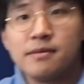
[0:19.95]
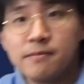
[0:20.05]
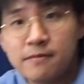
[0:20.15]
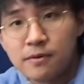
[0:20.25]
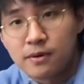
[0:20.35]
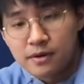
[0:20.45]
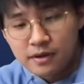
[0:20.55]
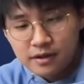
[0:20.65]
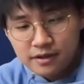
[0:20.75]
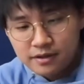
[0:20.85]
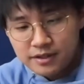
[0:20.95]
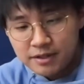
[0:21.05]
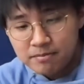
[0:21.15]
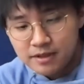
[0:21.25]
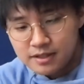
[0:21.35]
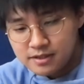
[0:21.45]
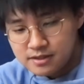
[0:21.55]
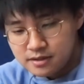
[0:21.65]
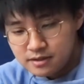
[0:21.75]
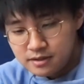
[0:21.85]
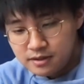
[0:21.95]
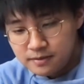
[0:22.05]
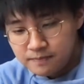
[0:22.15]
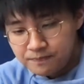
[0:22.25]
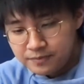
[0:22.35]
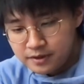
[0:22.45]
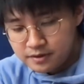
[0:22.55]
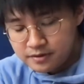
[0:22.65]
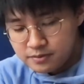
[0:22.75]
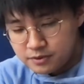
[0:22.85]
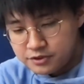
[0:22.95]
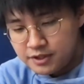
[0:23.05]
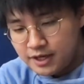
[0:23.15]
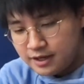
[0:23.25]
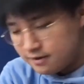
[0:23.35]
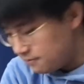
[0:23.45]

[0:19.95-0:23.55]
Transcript: for DeepLens. So once you have